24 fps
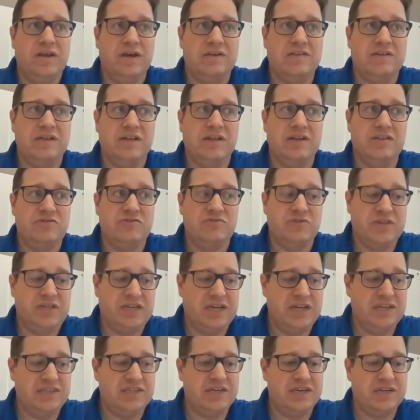I said, less
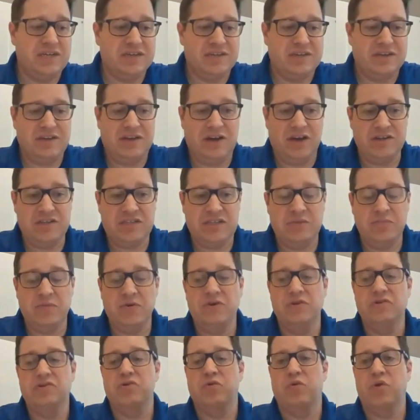strategic
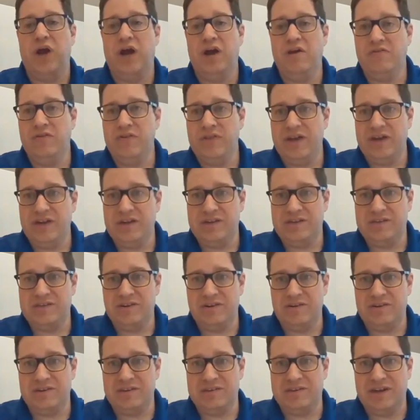customers or however they
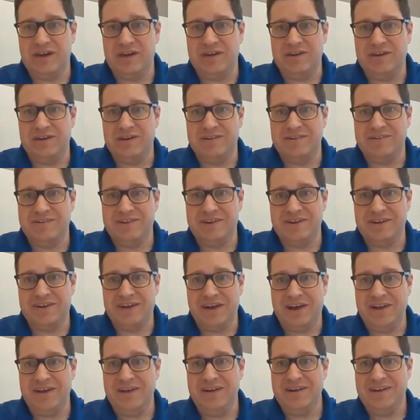decide to
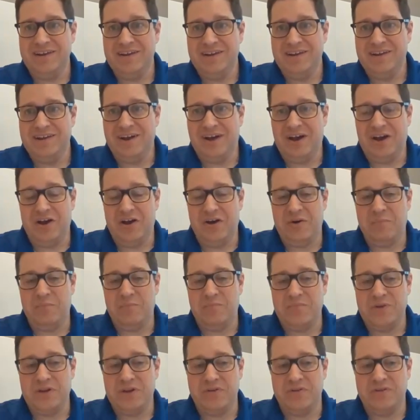cut it.
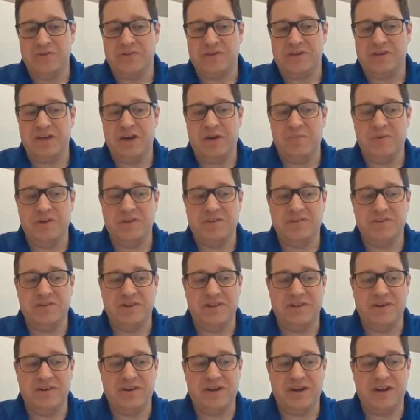Those incumbents,
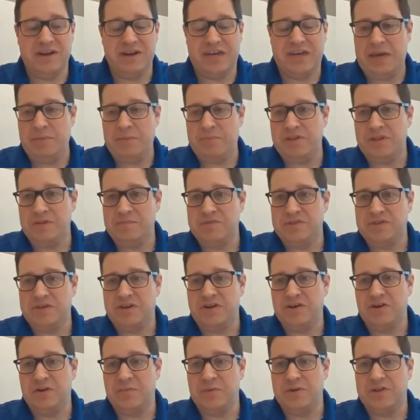they're kind of keeping them
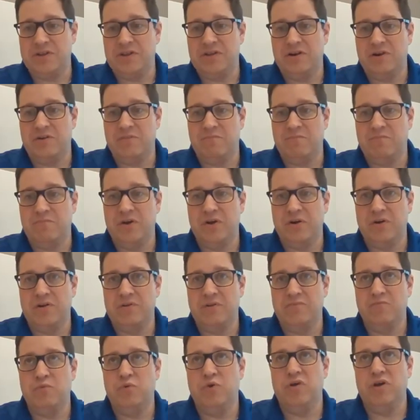secure, but then
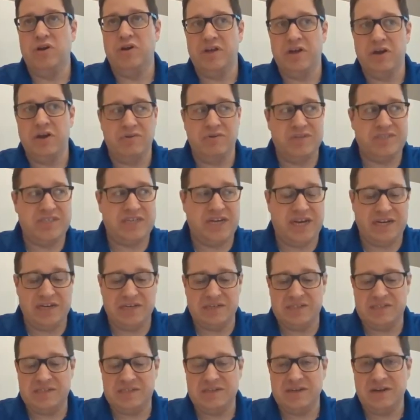they're willing to go and
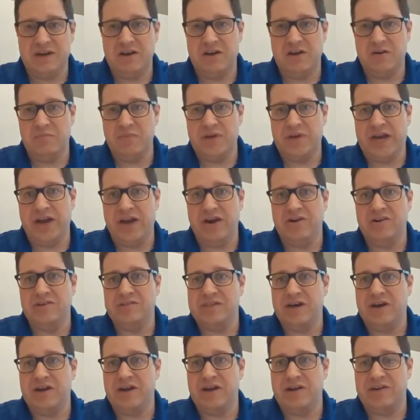change
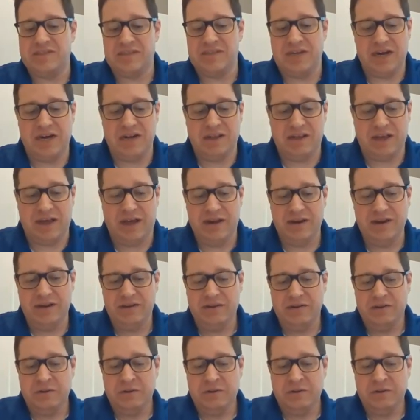carriers outside of that.